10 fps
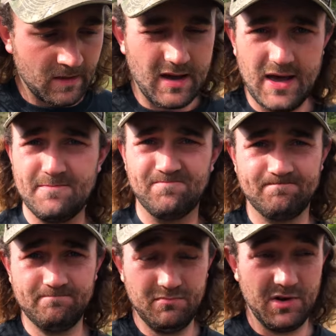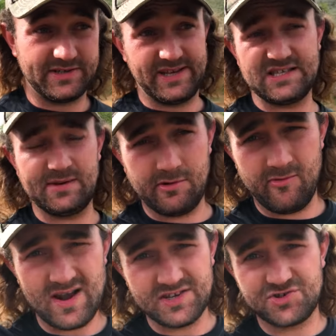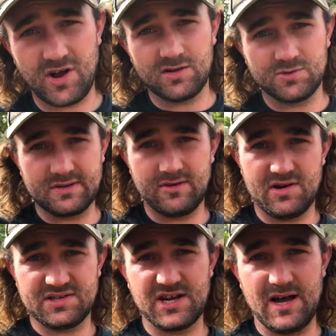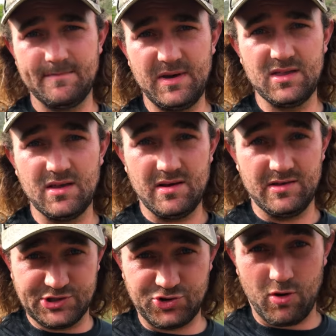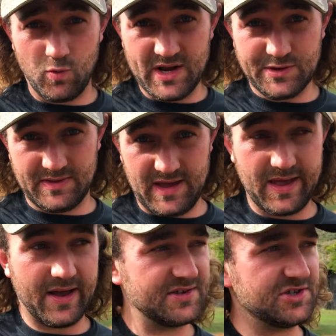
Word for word: because um, that's something really struggled with last time in the in the strong wind with the air gun.